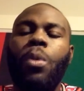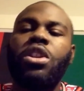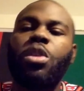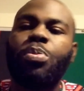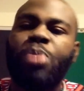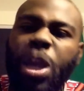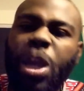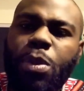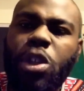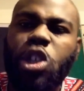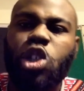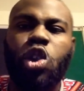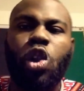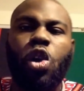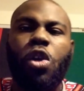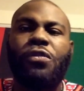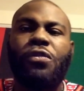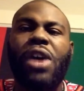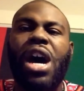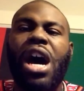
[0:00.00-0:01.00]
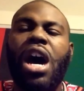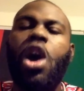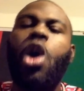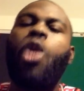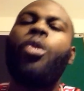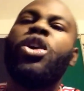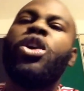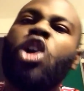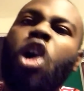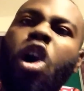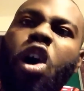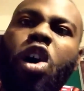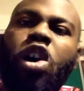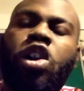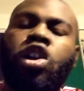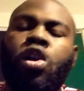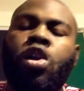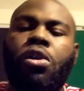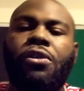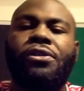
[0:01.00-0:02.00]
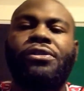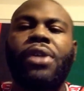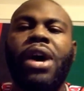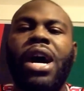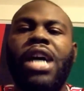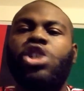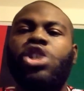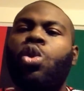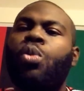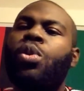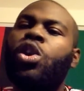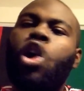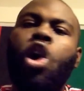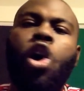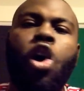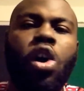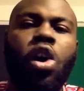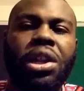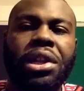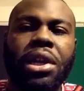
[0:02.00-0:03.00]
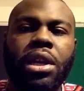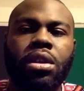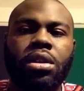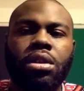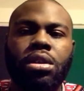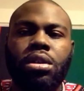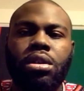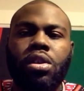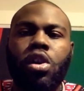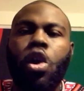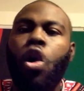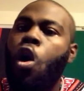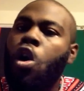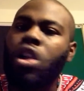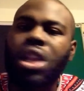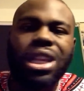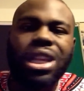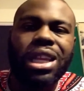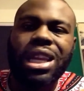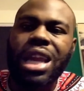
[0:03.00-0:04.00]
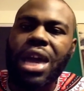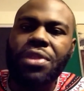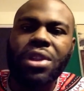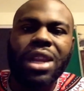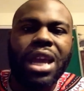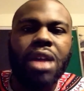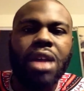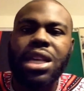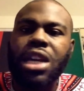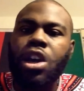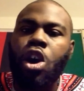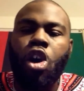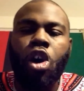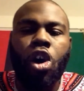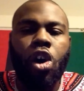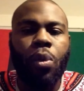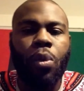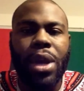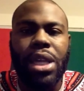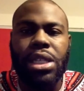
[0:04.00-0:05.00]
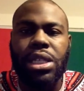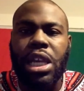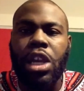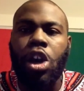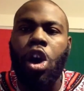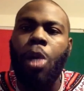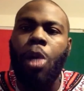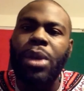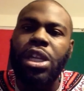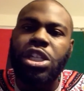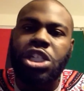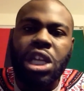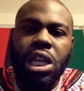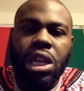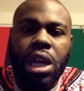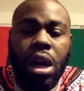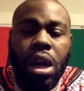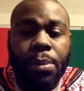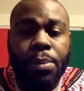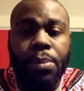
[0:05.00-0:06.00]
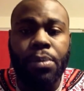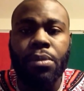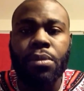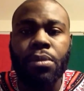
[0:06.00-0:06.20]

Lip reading: when the people is glorified, we all glorified. So we all in. All in together now, like I always say. All be G'd up.